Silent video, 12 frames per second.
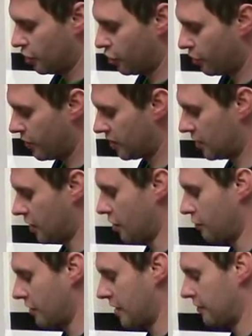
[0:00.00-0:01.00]
twist
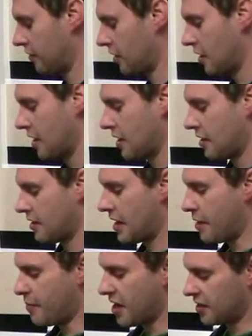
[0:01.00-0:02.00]
it around, and
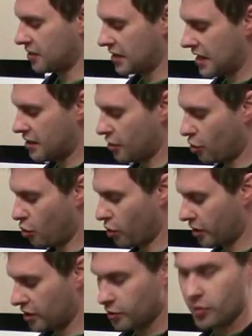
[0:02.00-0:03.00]
that makes then the
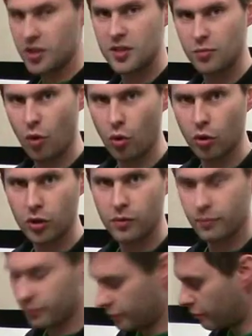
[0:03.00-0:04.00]
cork into a
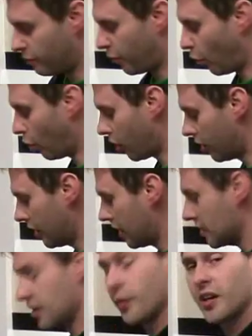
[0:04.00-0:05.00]
smaller bore
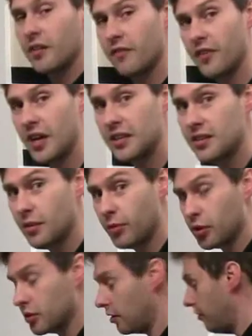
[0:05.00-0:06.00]
so it can fit into the
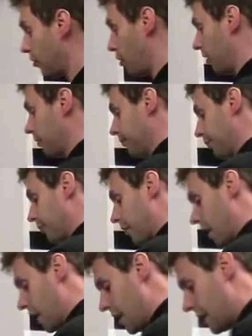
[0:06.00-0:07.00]
bottle of the wine.
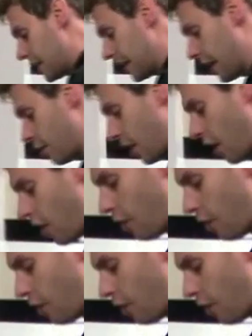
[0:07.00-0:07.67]
Now,